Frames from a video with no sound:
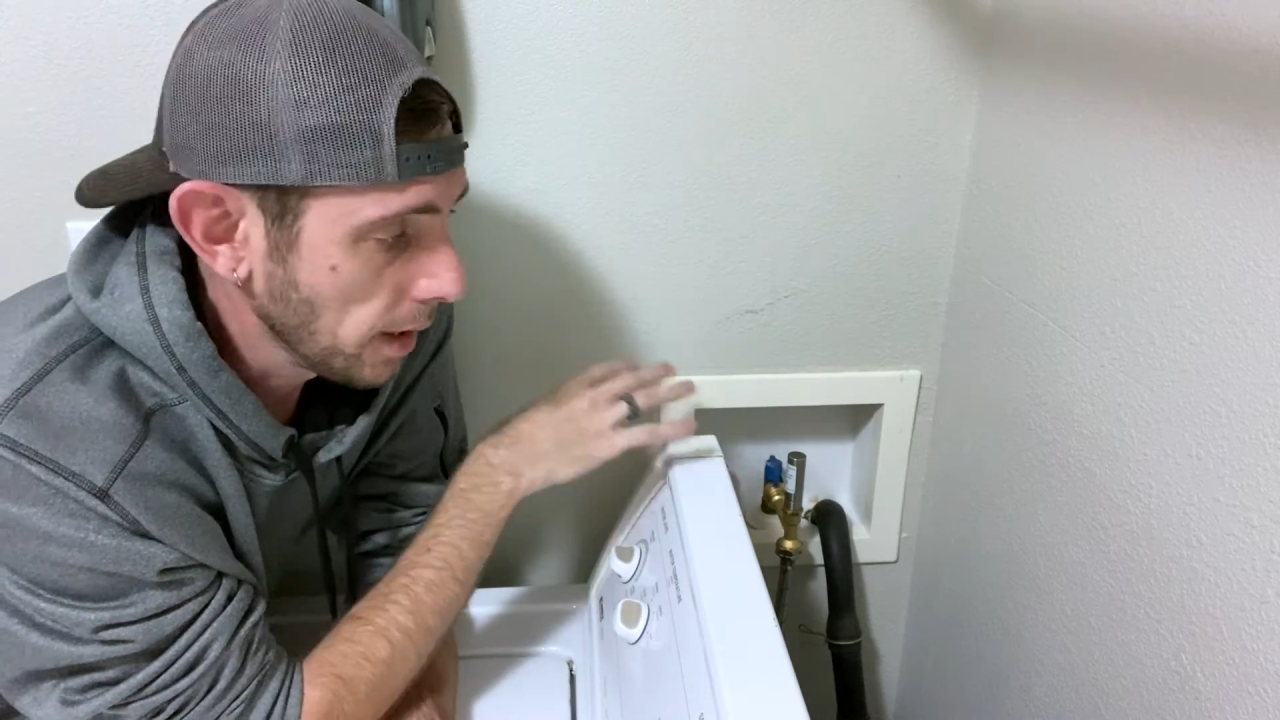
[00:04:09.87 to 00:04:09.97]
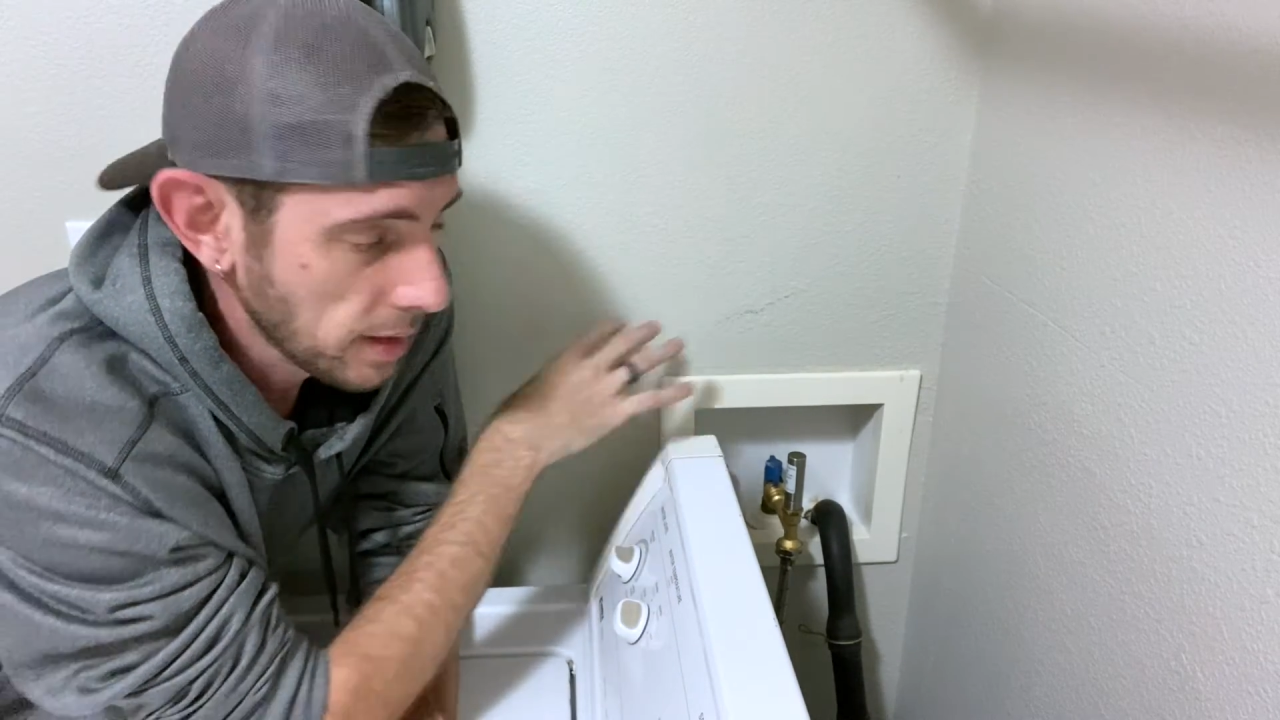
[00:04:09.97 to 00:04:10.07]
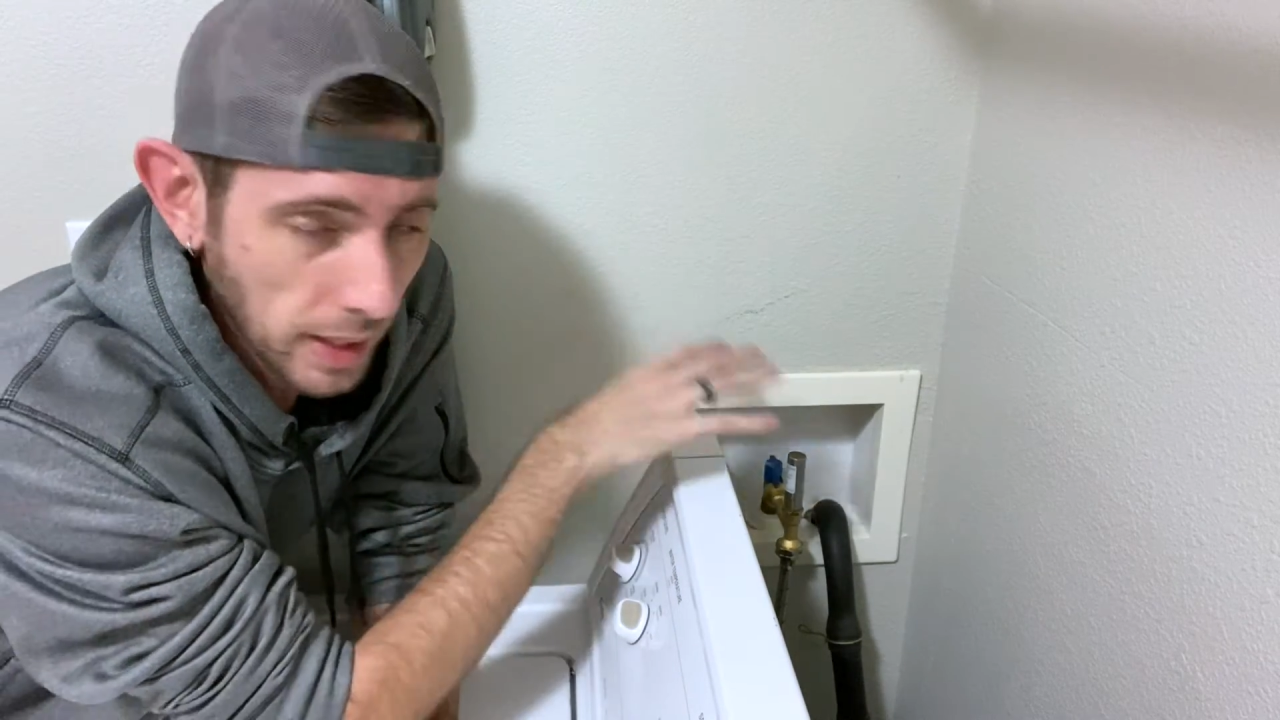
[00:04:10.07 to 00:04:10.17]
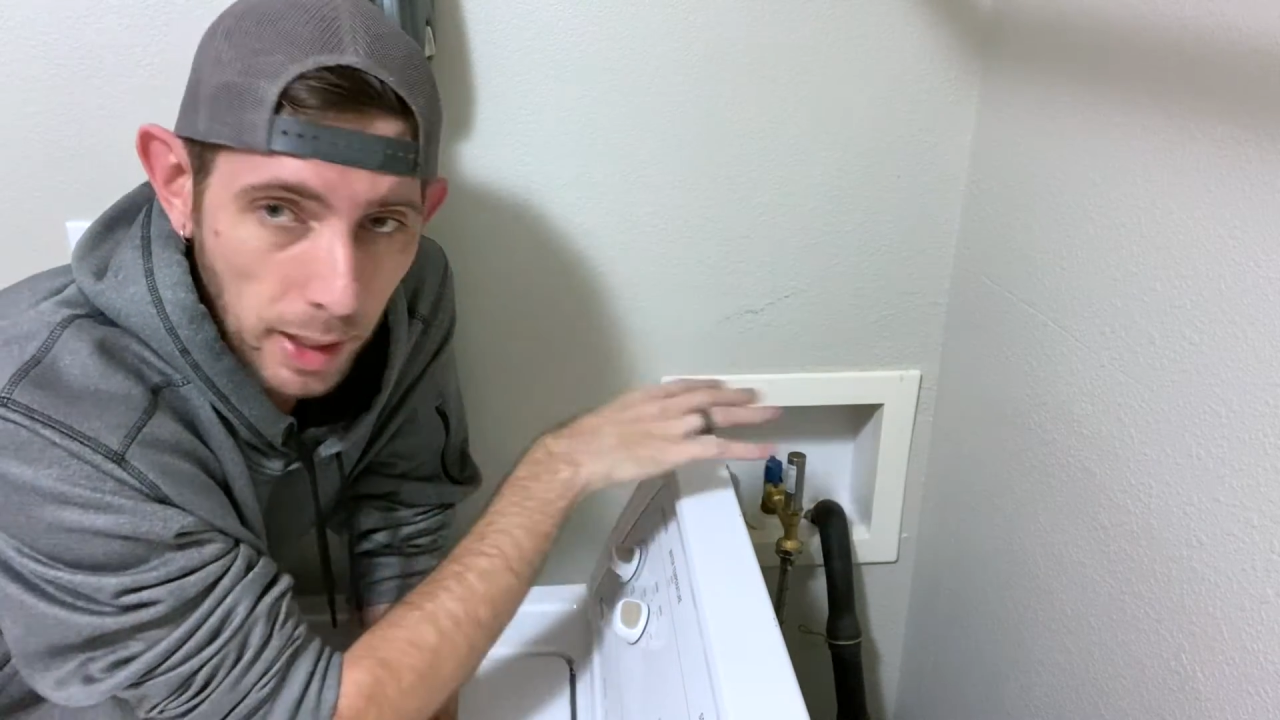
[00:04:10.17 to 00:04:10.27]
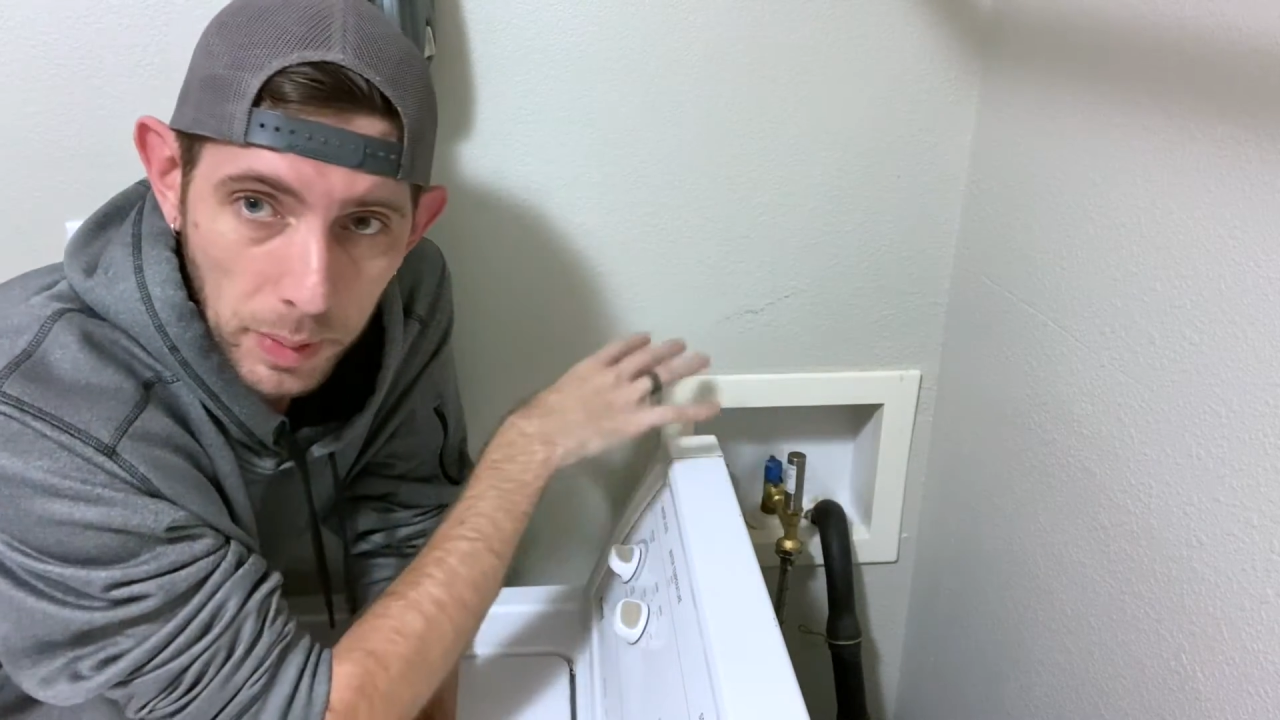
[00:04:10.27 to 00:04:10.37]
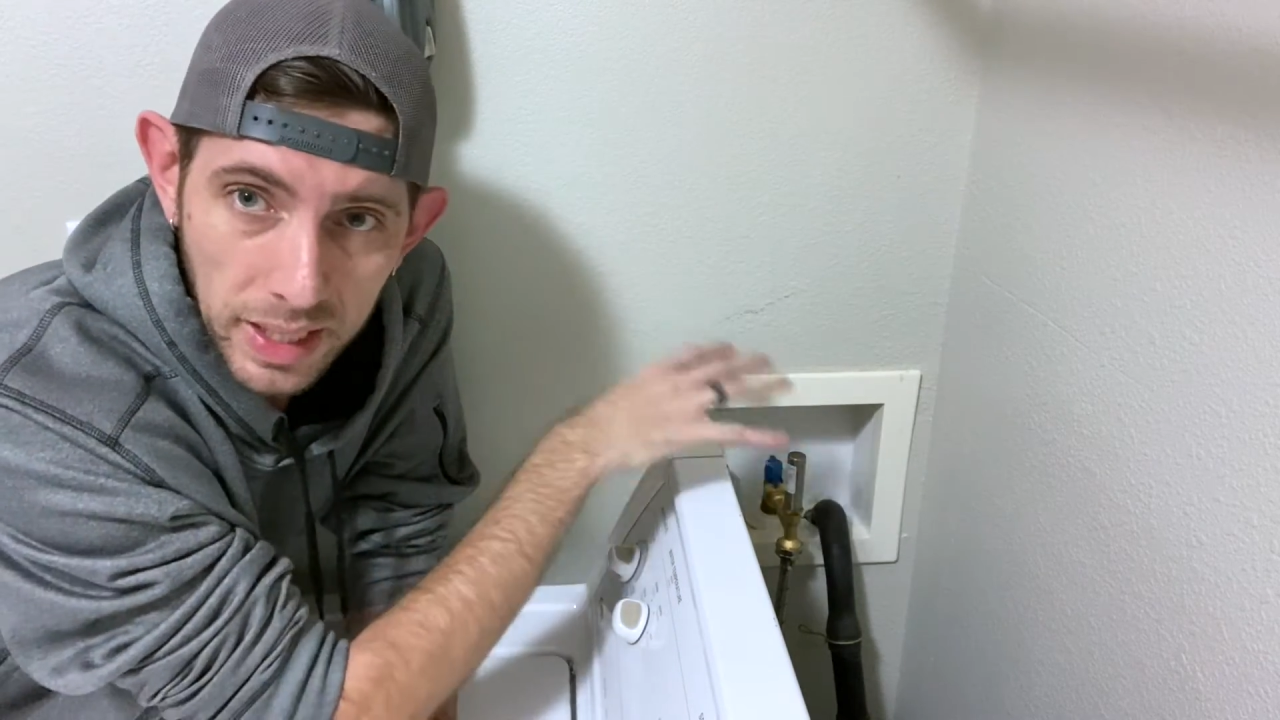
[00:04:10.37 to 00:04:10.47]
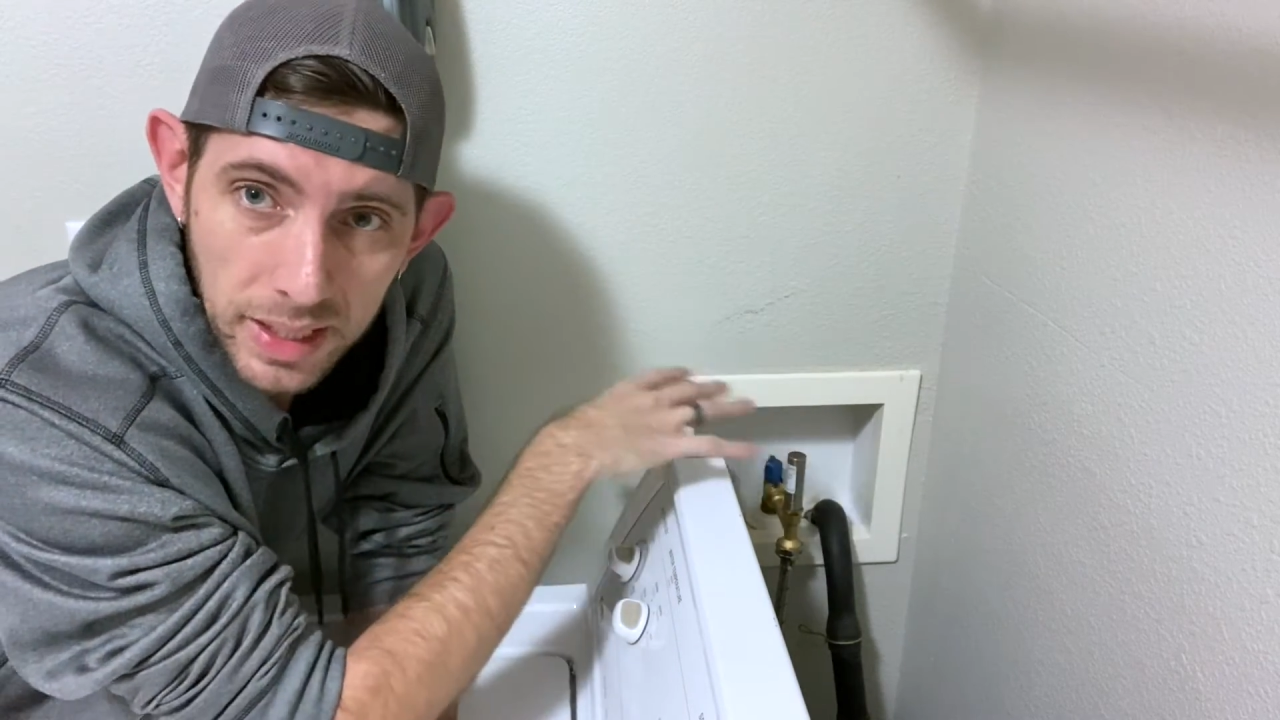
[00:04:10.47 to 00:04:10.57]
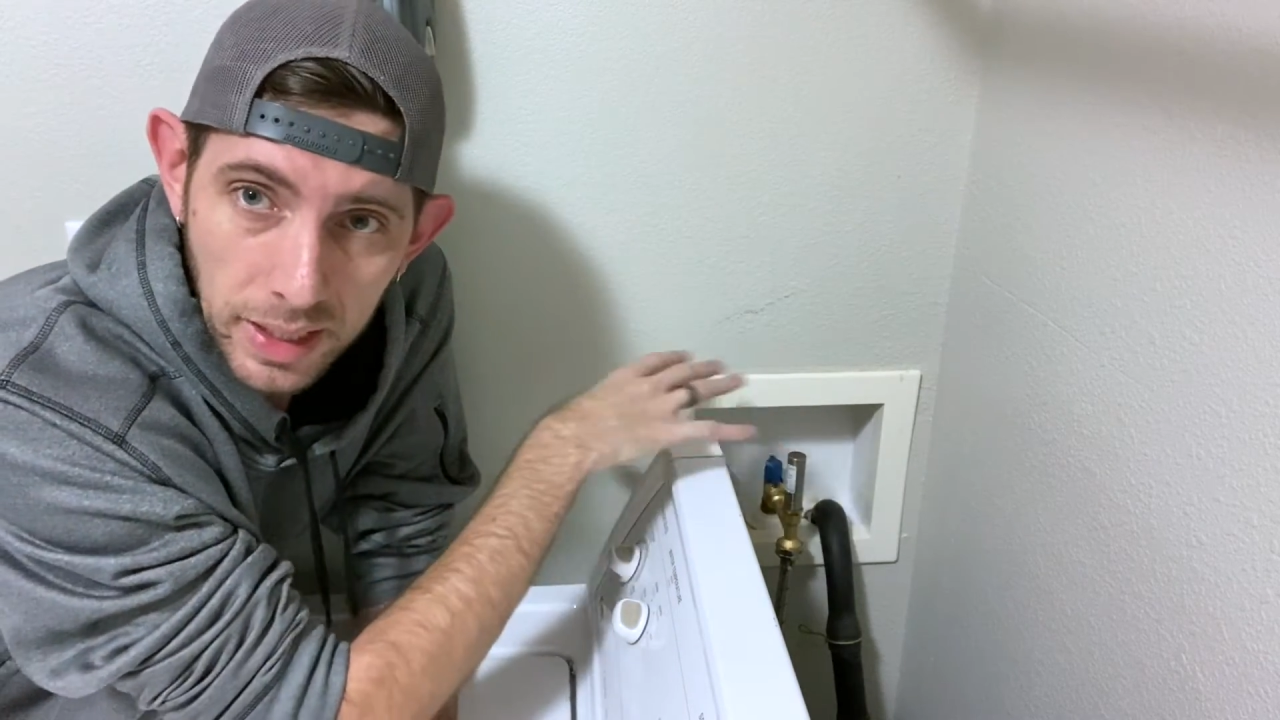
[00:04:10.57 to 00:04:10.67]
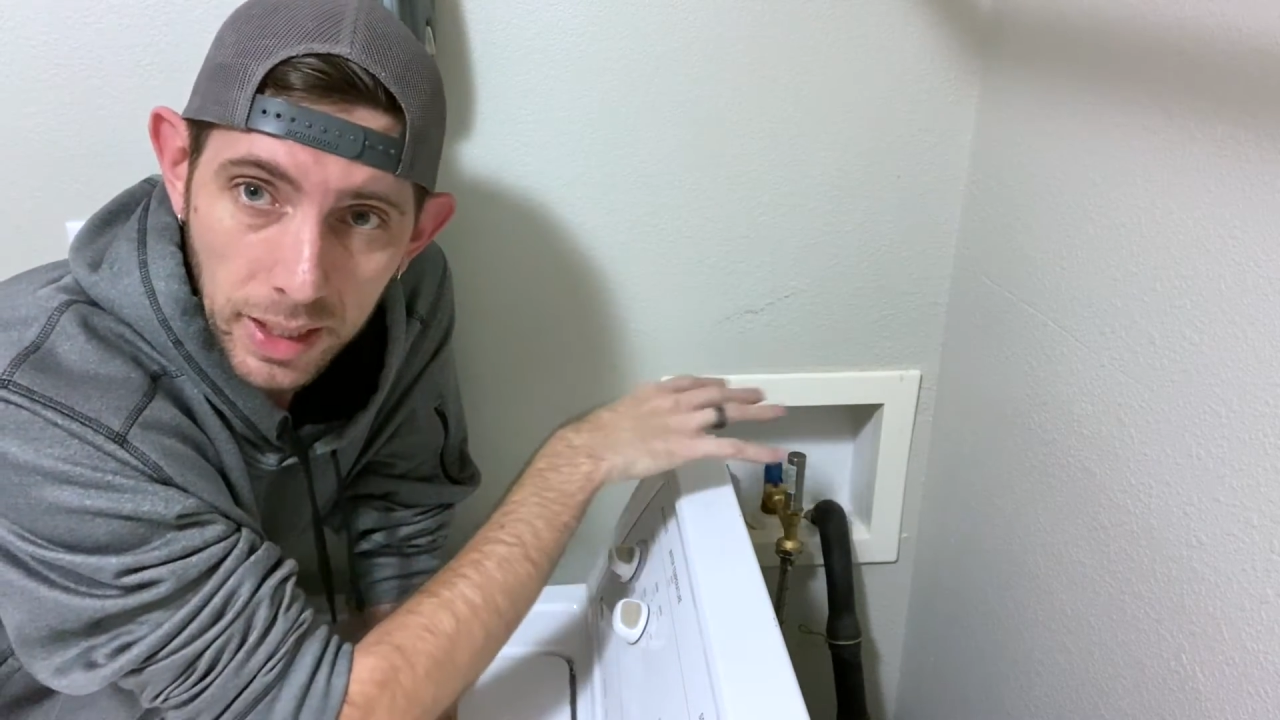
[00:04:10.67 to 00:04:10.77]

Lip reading: setup isn't in